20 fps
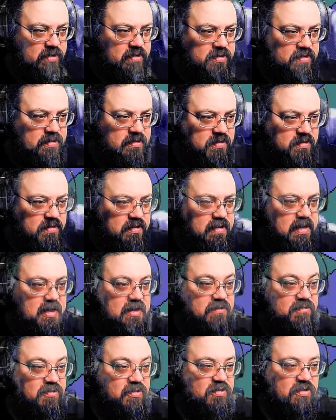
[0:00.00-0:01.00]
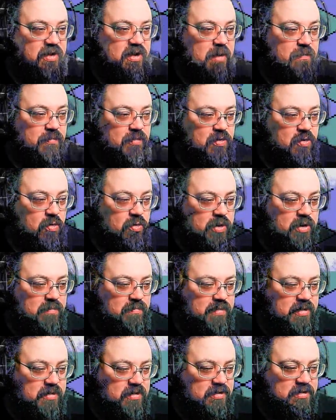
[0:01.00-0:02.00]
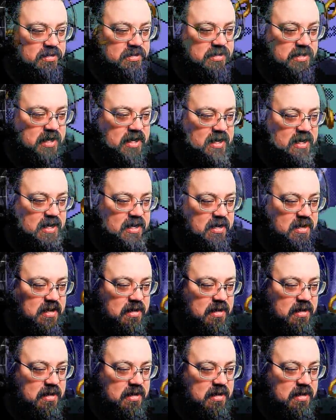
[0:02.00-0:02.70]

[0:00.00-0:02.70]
And it's a good thing I'm recording because I